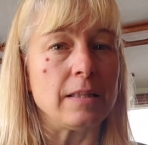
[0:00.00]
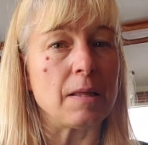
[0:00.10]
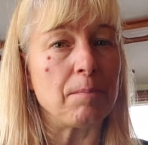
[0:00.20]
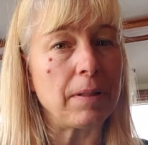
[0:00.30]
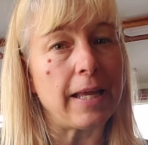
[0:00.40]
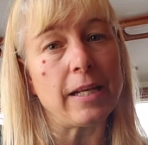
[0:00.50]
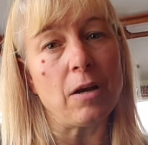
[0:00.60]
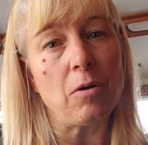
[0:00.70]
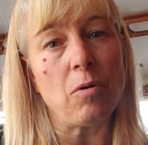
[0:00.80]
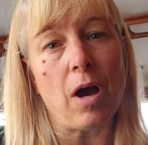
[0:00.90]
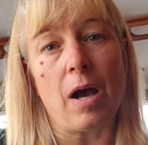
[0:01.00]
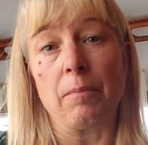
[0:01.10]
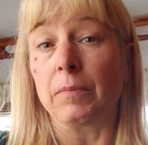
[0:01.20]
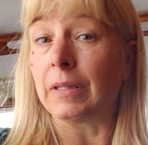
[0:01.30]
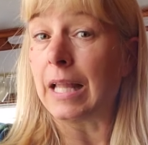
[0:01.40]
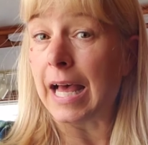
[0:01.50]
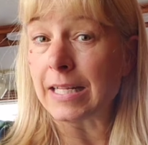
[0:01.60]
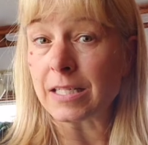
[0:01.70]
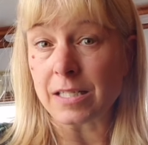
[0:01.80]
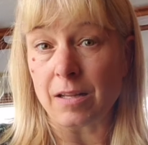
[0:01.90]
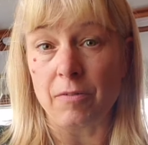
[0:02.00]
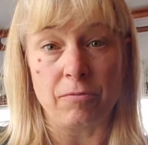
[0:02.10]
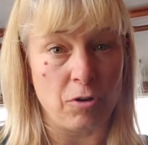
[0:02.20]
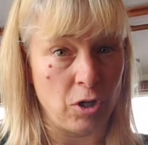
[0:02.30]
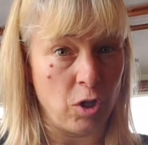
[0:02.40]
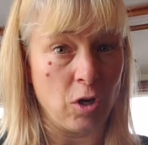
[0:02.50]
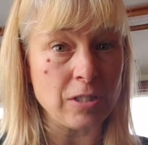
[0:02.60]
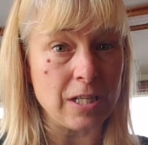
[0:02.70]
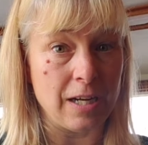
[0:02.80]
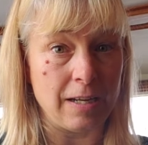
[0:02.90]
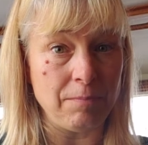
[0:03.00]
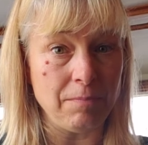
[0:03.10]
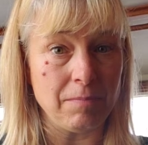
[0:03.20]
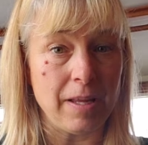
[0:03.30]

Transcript: the Play-Doh lasts for a long time.